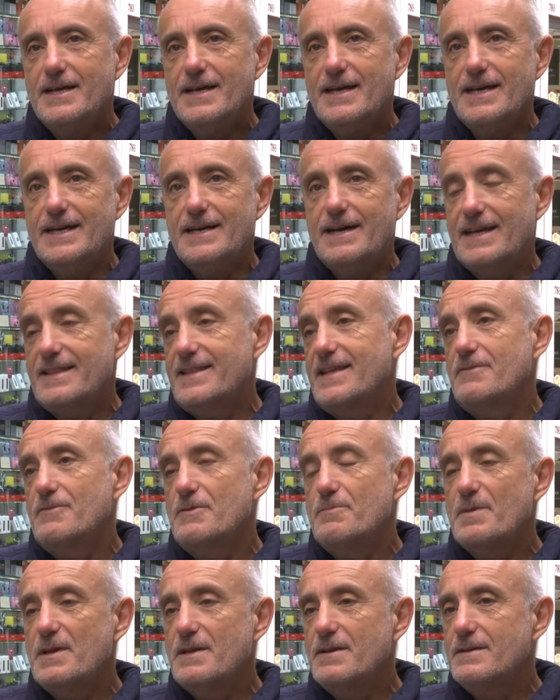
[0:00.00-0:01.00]
I think
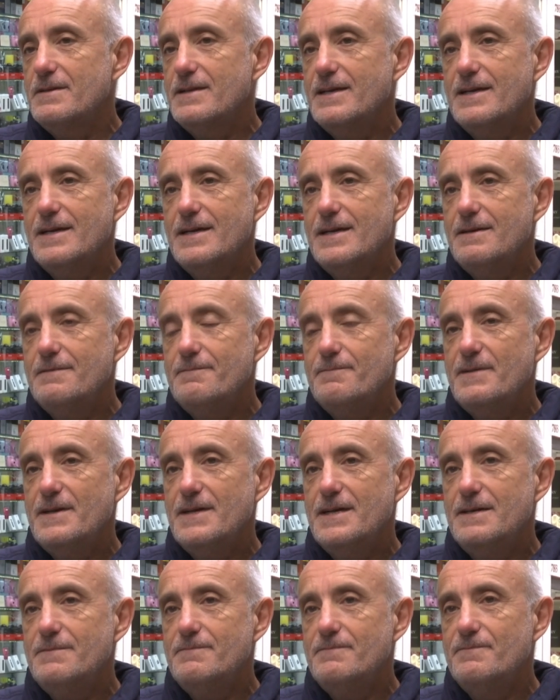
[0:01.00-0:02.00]
we've been
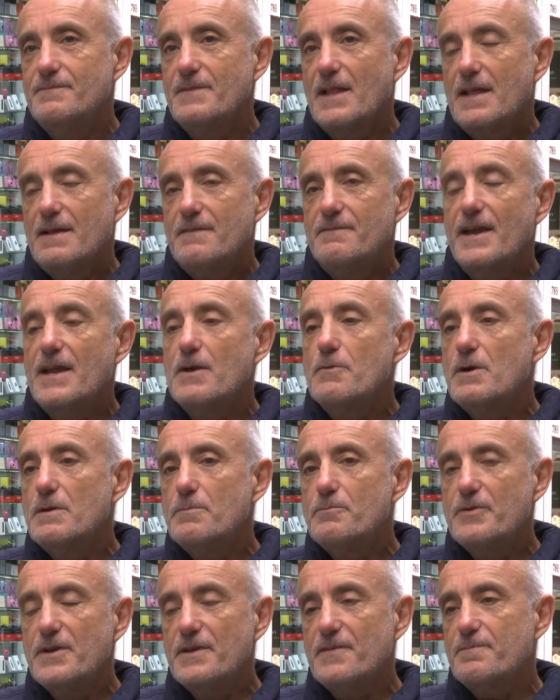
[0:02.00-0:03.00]
very well
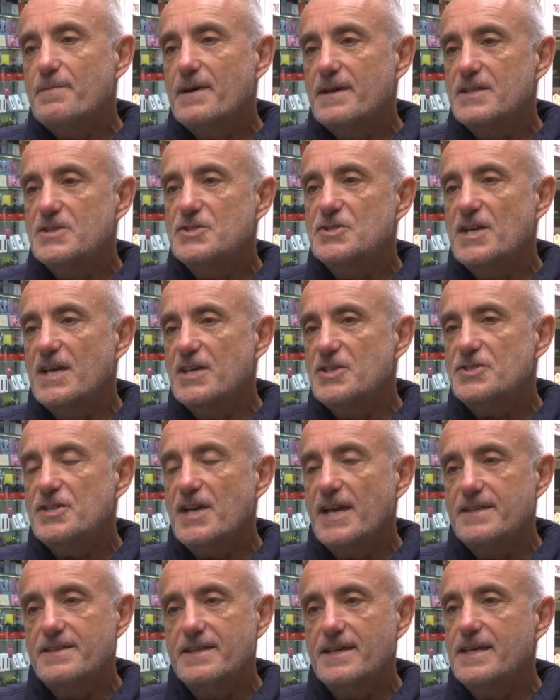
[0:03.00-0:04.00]
briefed by the
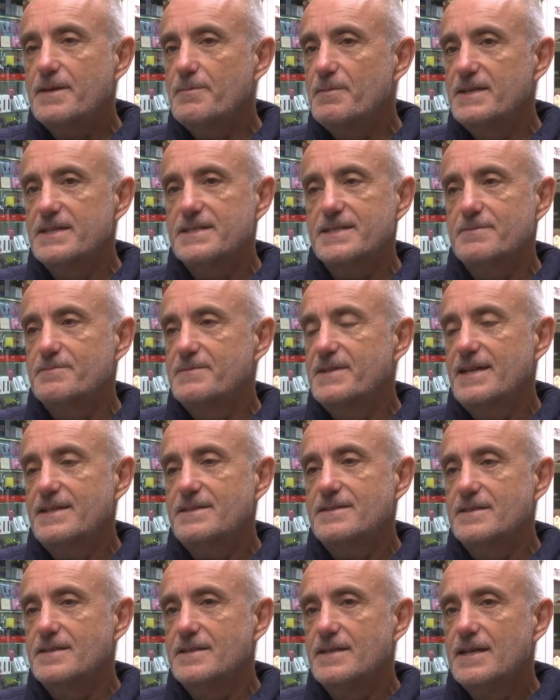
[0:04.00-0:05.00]
GHA and they're keeping us
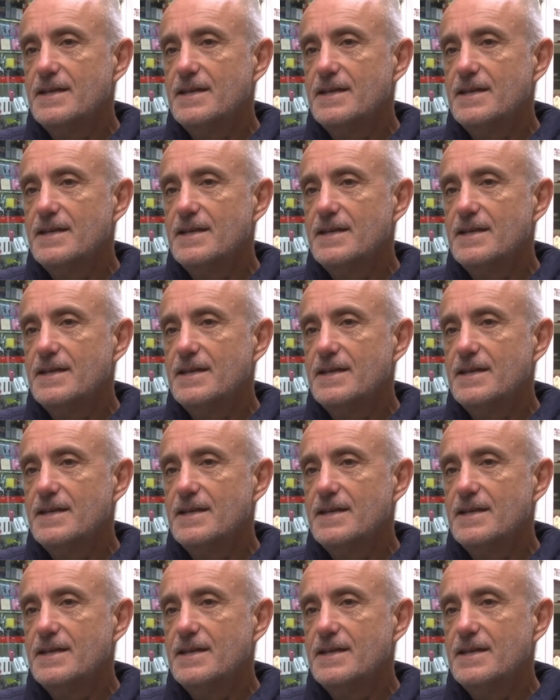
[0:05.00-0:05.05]
updated.